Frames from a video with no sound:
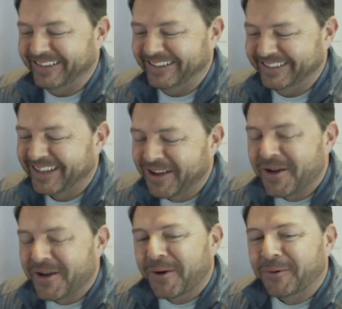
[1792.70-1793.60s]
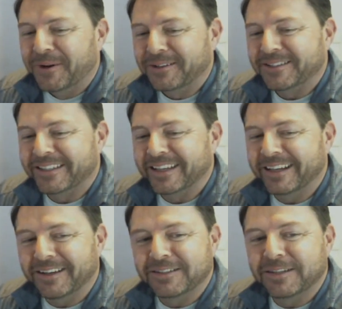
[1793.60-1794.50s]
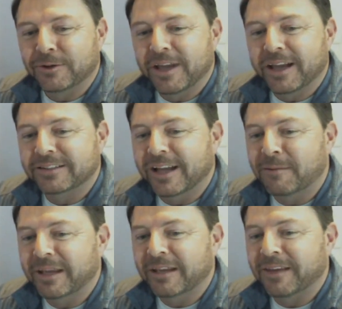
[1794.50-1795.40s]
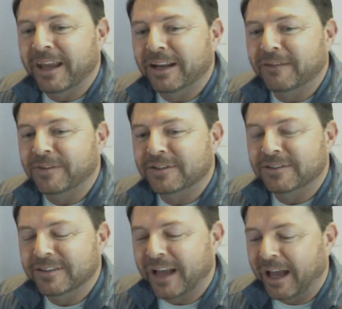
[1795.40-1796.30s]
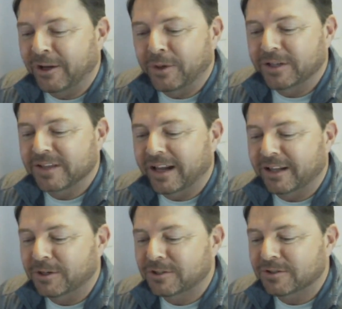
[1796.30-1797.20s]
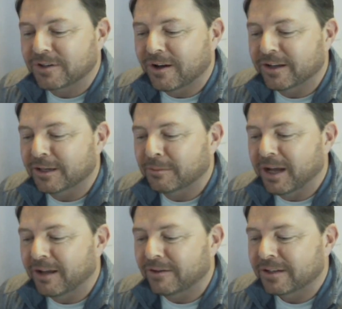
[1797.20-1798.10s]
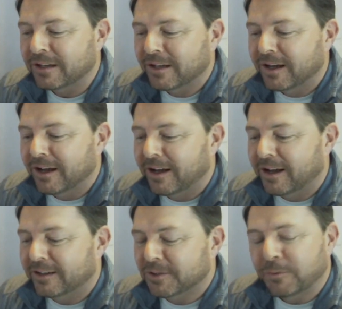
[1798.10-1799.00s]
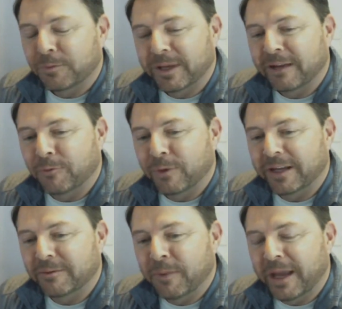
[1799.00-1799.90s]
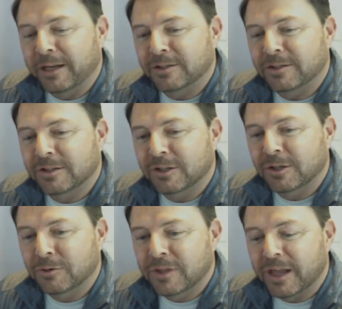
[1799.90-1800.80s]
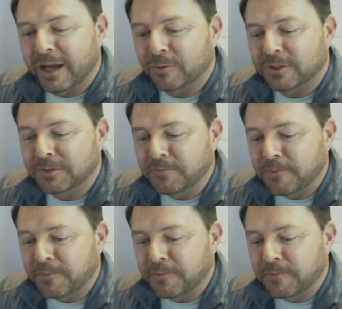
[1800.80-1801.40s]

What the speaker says: Well, we'll see. Until next time, and if it's, I know exactly what you're talking about. So if we manage to do that one,